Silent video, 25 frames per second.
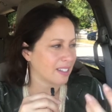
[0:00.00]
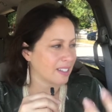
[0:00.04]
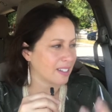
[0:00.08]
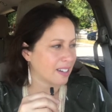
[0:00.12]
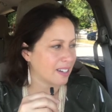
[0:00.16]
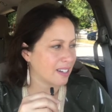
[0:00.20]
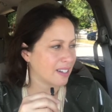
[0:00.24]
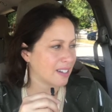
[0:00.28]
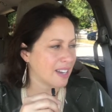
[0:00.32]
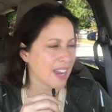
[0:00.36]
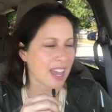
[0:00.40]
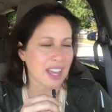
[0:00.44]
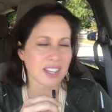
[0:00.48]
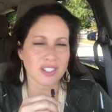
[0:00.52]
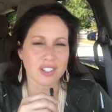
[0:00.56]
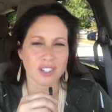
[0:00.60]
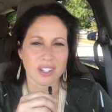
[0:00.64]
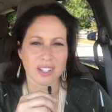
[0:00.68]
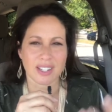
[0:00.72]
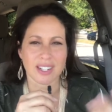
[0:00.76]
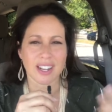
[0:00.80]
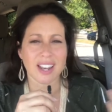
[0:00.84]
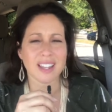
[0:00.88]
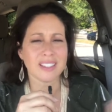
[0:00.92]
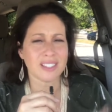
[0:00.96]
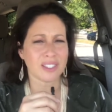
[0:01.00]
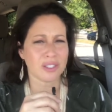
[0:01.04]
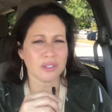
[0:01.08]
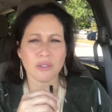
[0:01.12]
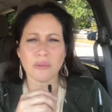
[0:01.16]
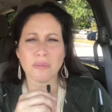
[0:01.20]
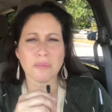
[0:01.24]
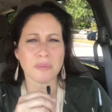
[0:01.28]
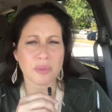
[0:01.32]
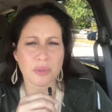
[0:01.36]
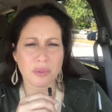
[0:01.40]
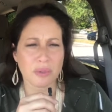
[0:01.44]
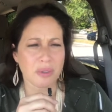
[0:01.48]
connection I
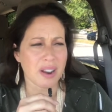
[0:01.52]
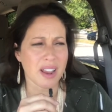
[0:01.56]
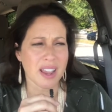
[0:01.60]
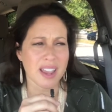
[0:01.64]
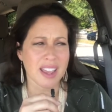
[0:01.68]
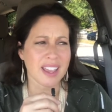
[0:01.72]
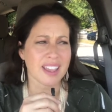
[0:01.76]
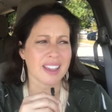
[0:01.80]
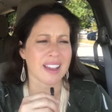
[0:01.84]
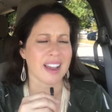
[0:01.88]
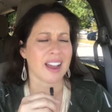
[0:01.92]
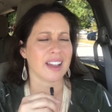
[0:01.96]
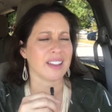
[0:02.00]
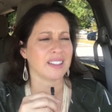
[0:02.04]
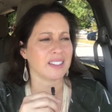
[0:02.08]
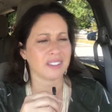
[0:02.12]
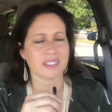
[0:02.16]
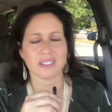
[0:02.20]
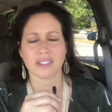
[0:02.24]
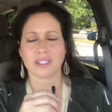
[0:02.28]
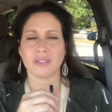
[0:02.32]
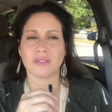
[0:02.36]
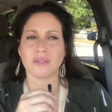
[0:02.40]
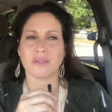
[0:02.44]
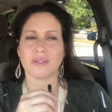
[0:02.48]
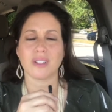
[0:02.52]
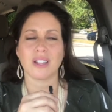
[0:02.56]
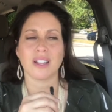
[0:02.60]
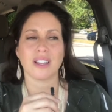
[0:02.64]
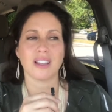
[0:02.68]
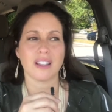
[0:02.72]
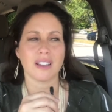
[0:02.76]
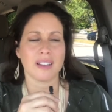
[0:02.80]
still pray I still